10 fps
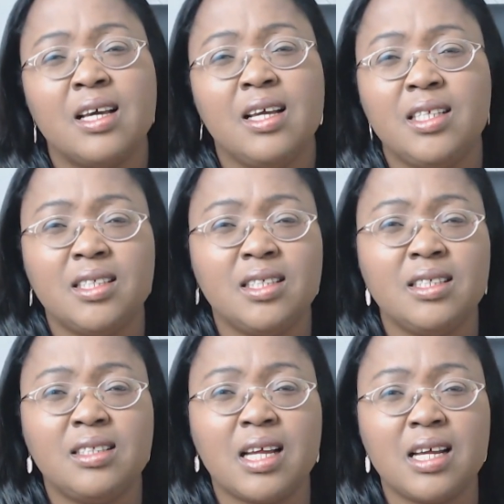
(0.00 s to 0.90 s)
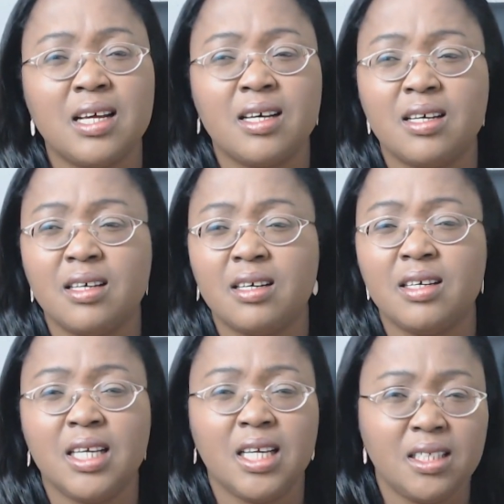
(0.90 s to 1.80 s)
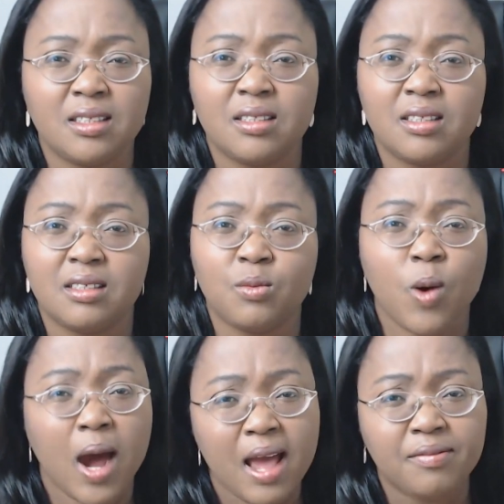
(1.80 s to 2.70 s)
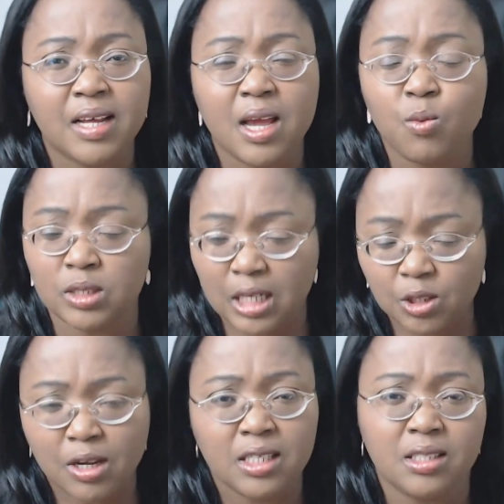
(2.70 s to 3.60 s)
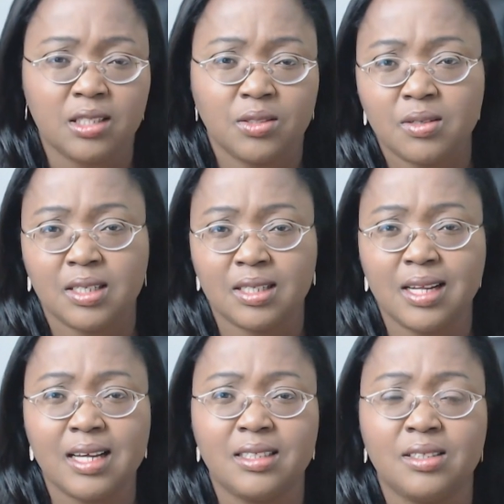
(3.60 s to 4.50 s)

he didn't hit the wife, that it was actually the son that died.